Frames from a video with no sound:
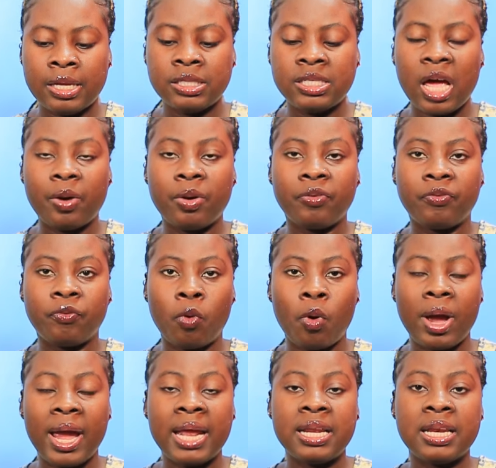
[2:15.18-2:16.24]

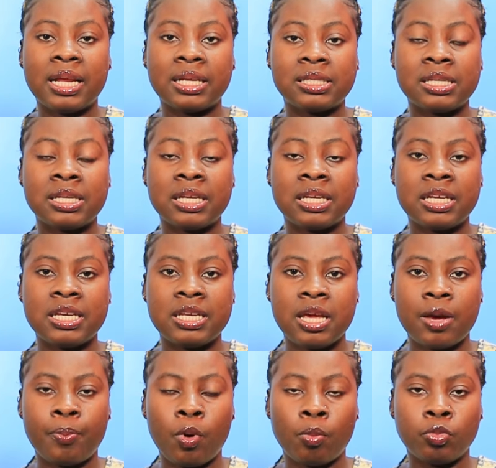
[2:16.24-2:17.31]
Jerefo edi na
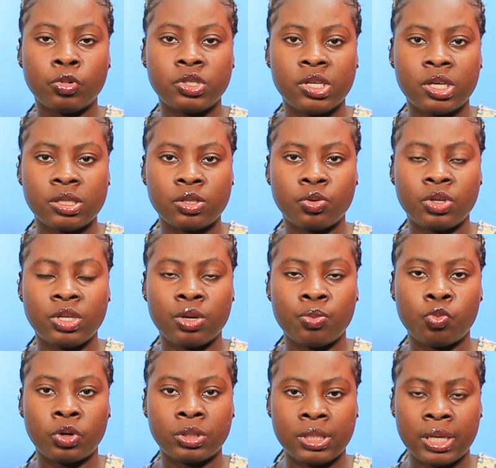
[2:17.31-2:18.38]
chigidigidi e pom chese no de
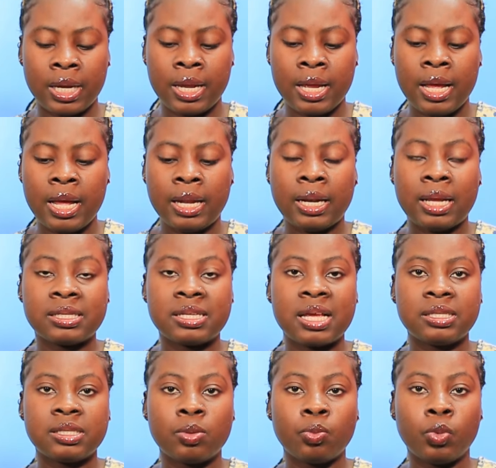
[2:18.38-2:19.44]
mo den na
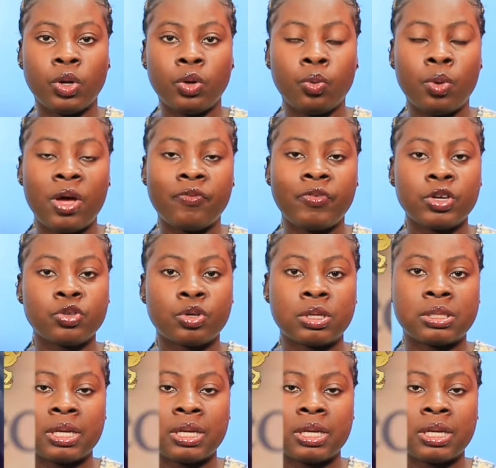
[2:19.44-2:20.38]
sansam we no affectious